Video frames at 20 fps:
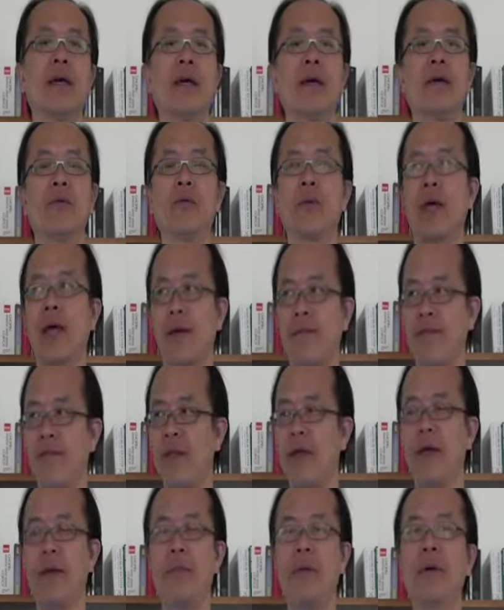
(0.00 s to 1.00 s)
And we have
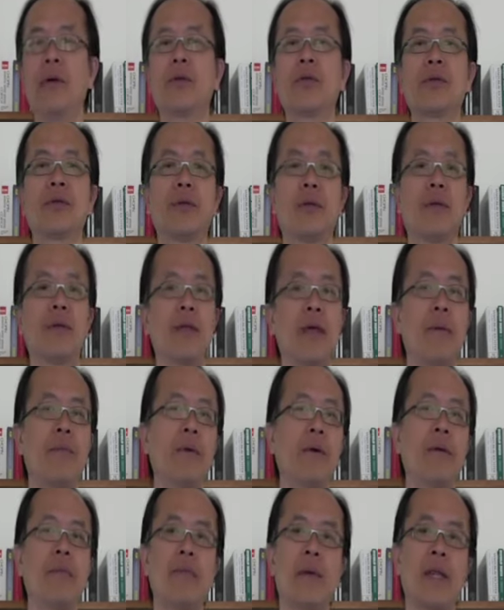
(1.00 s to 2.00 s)
neighbors. The
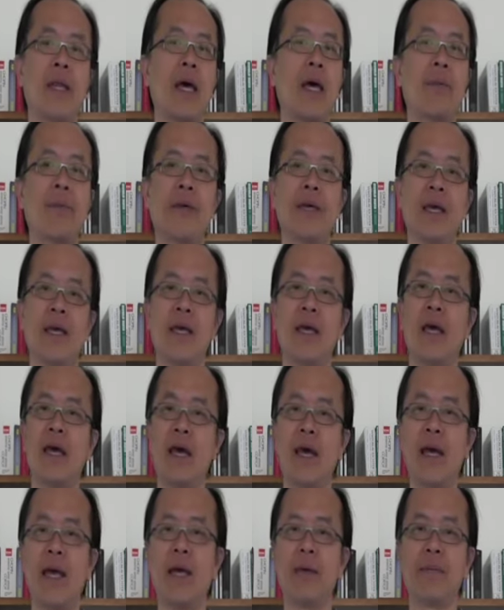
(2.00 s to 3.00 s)
neighbor may not be
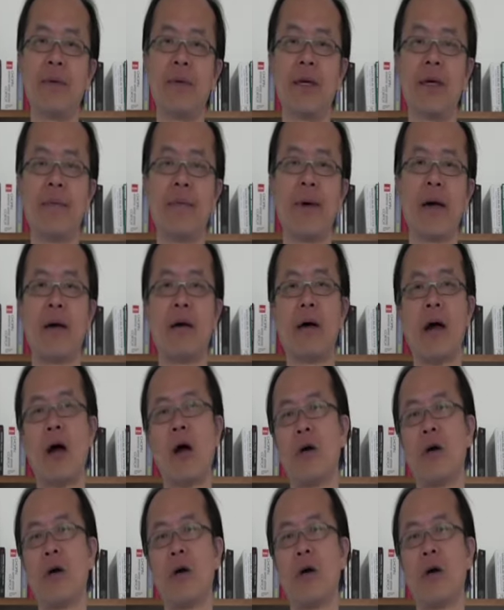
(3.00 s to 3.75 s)
happy about